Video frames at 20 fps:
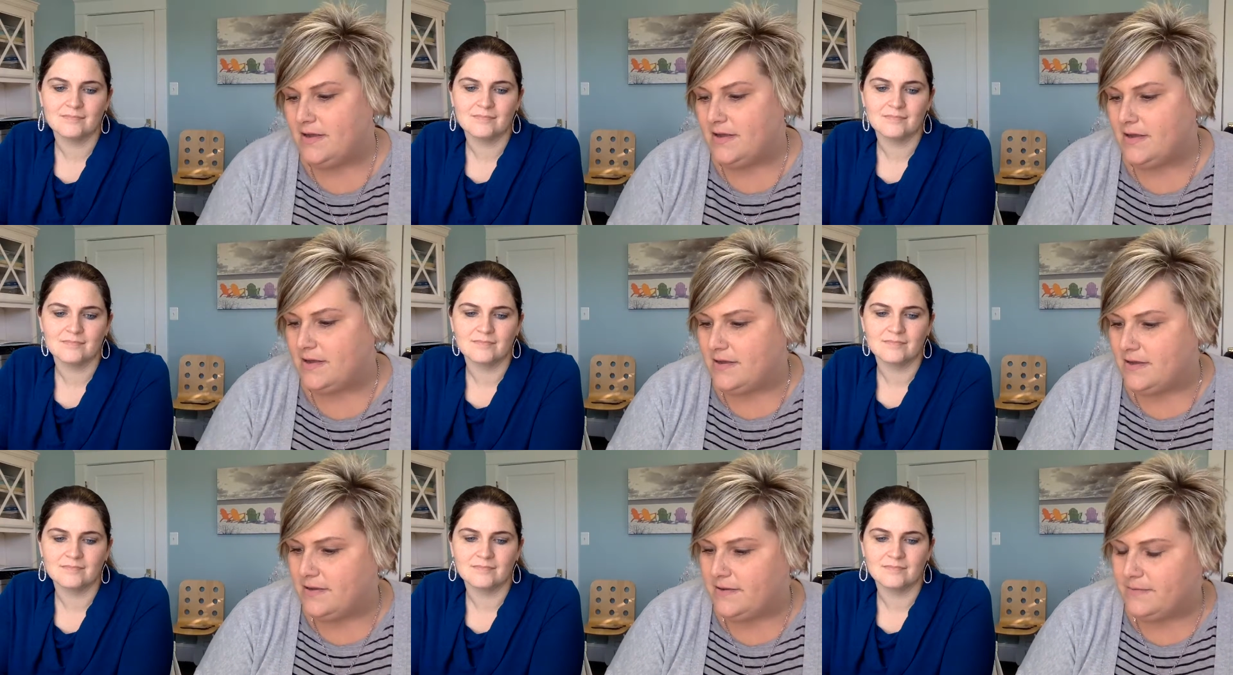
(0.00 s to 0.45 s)

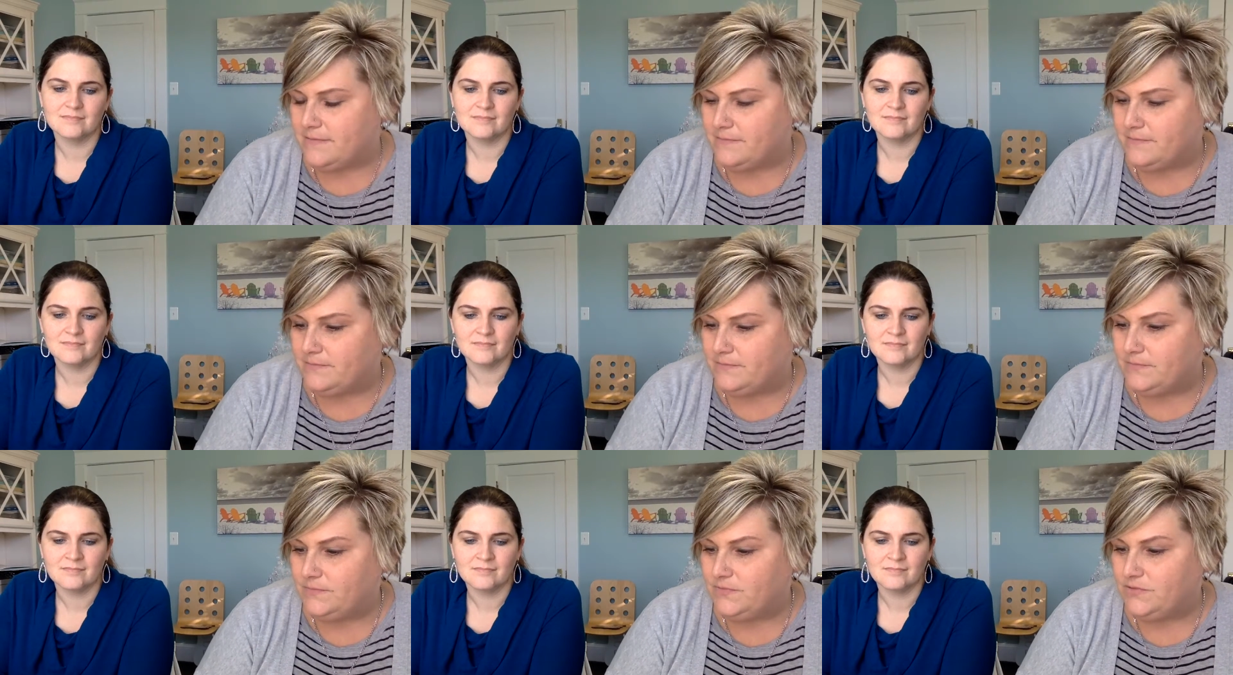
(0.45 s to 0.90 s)

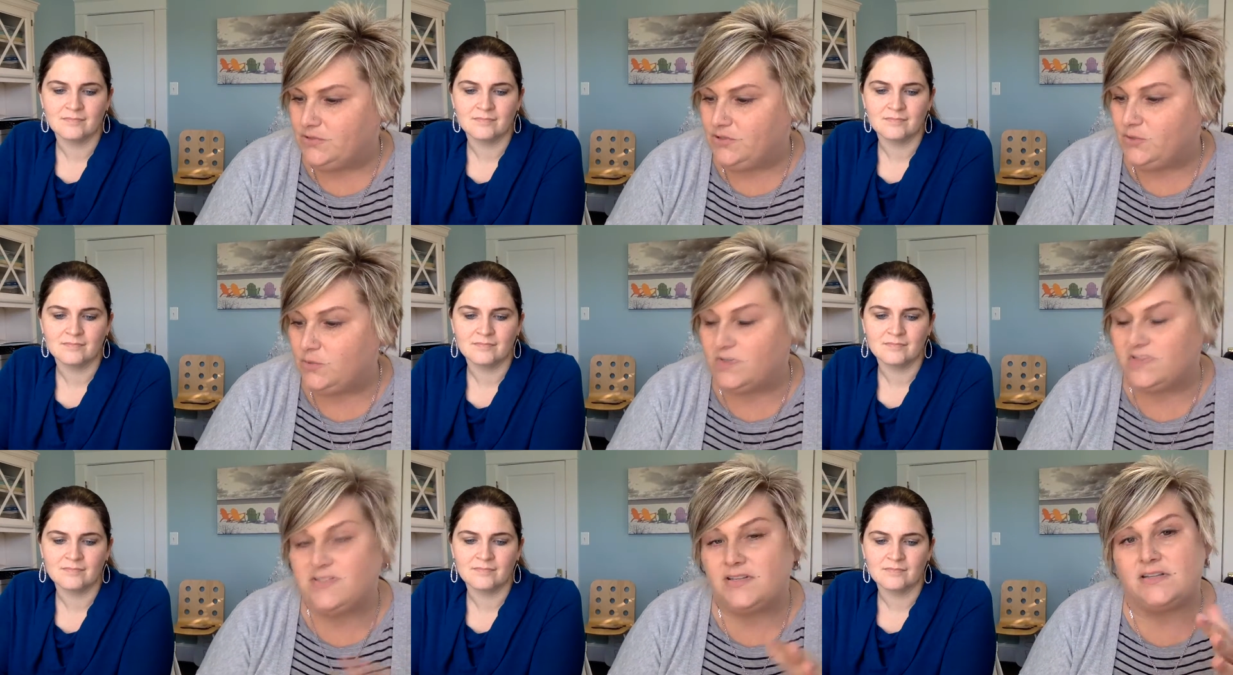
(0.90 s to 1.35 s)
Speaker 1: Um, so you
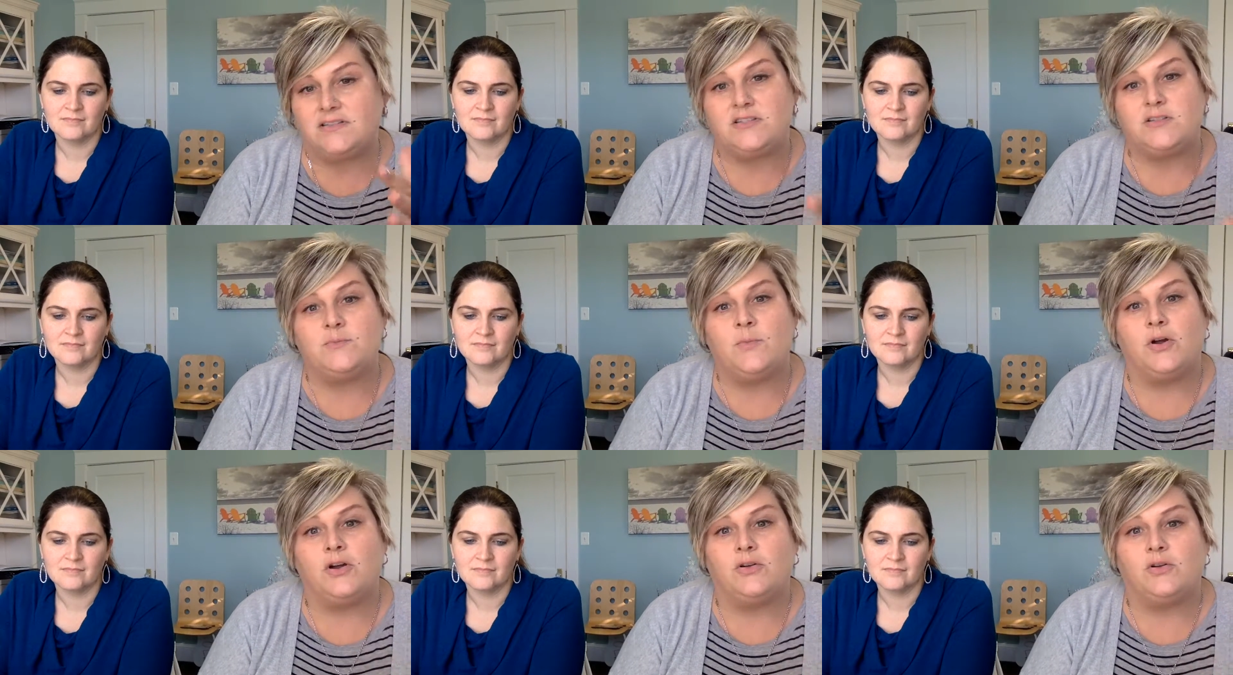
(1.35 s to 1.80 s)
want to set
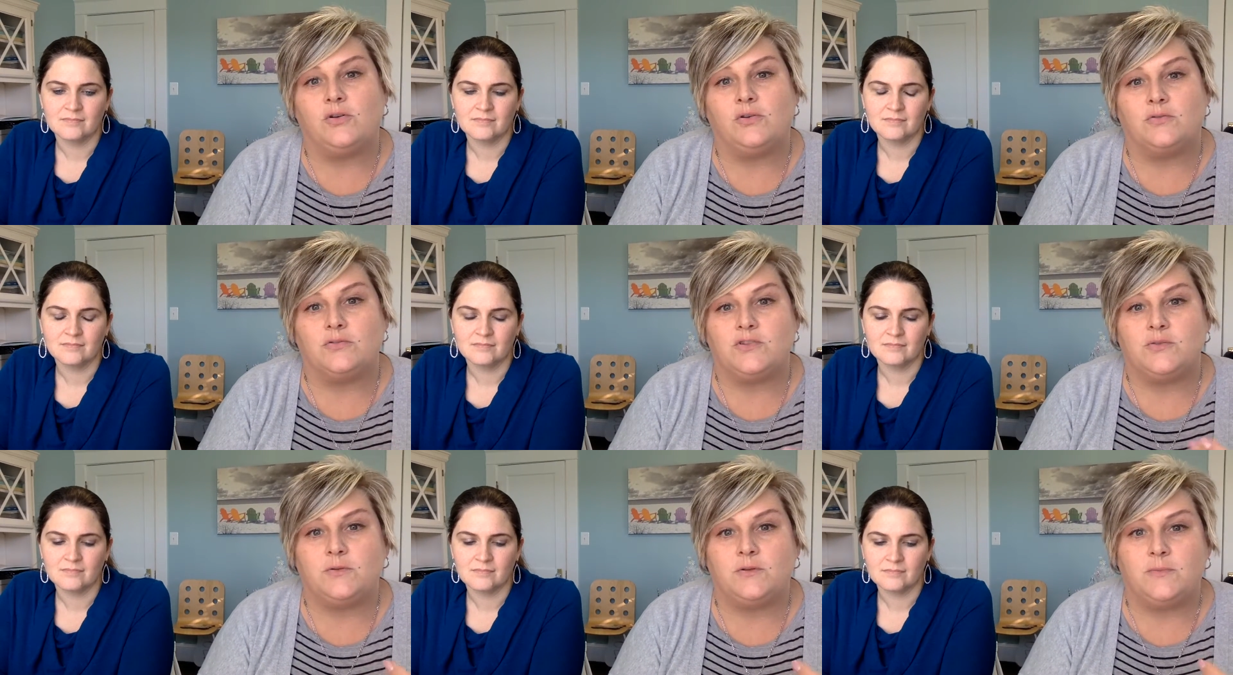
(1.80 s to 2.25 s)
SMART
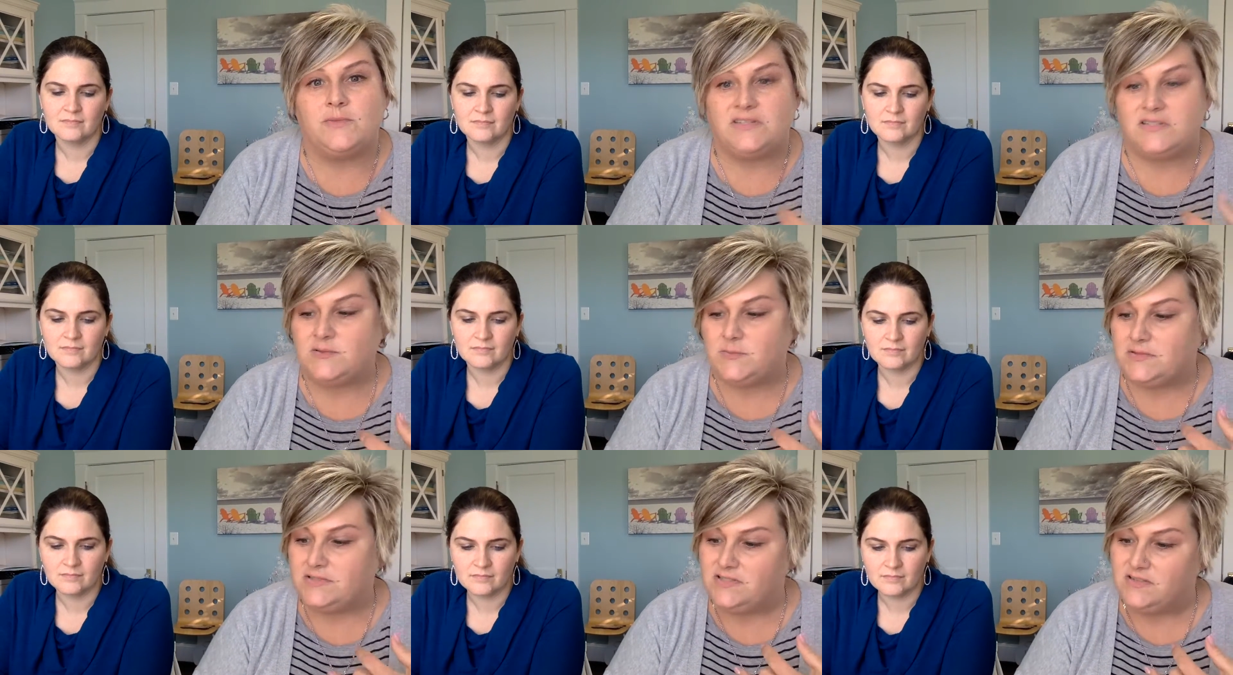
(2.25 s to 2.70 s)
goals. You want to be
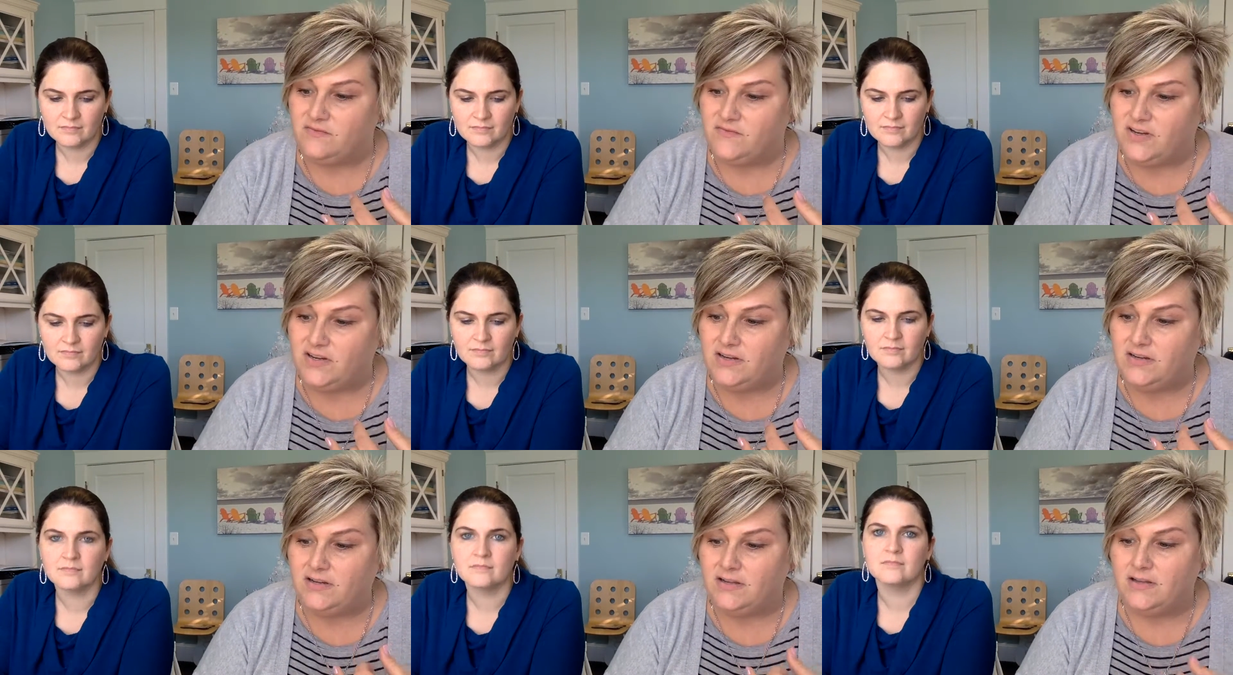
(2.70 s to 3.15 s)

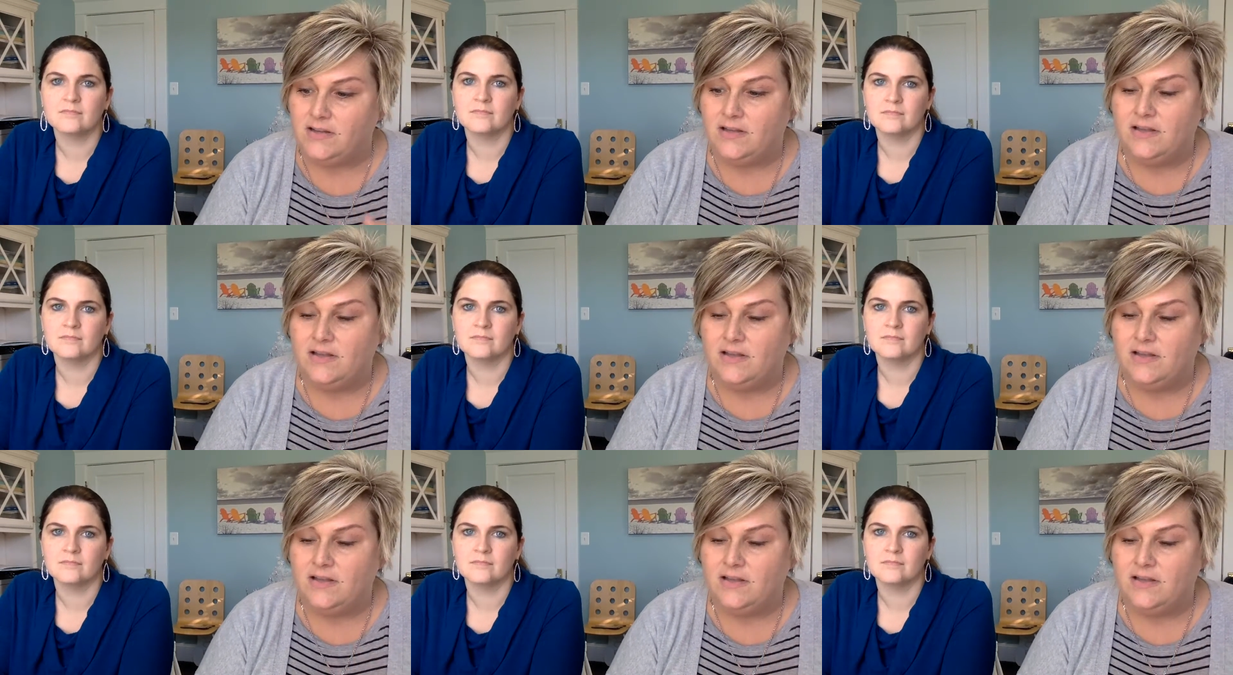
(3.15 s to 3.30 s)
specific.